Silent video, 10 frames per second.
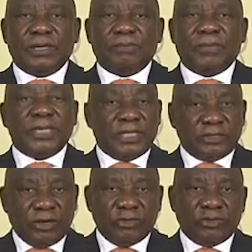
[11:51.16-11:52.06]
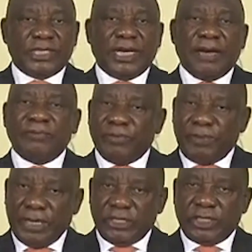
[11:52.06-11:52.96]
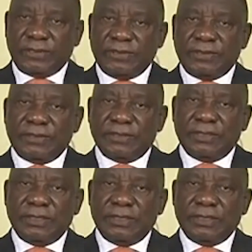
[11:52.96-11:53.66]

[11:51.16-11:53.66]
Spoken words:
But it is also a time for patience.